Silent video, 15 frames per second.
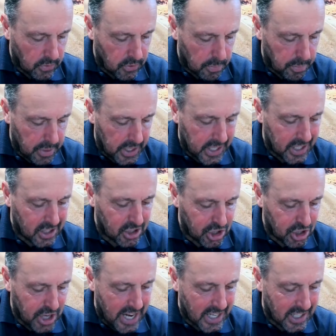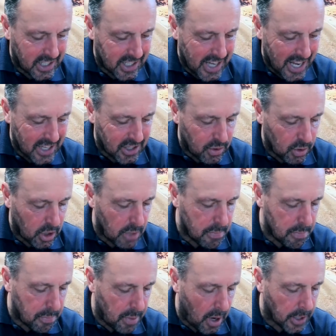the biggest chain sets you can
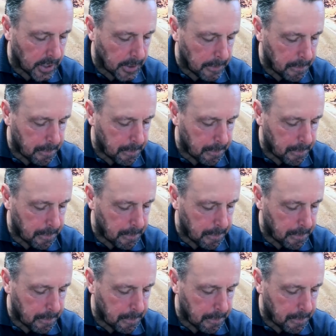buy.